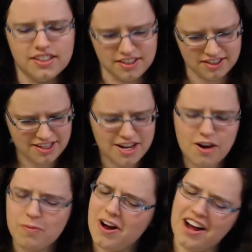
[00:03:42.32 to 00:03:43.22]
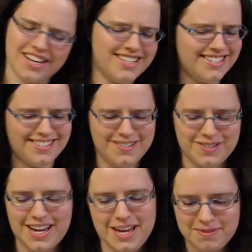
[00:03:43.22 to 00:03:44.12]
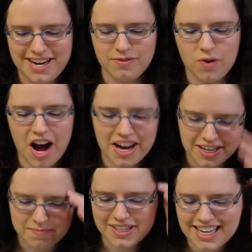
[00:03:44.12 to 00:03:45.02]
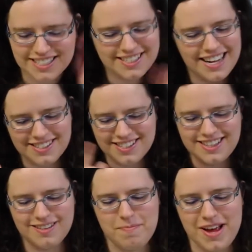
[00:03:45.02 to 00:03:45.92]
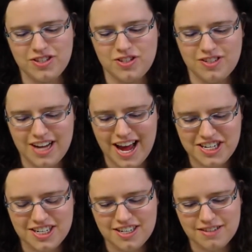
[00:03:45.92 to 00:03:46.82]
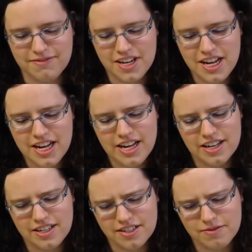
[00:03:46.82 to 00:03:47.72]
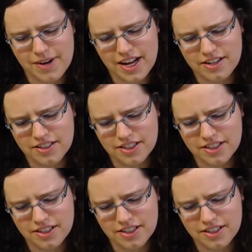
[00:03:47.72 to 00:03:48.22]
Are they all rocking the suits? I keep saying rocking, but that's the best adjective. Oh, wow.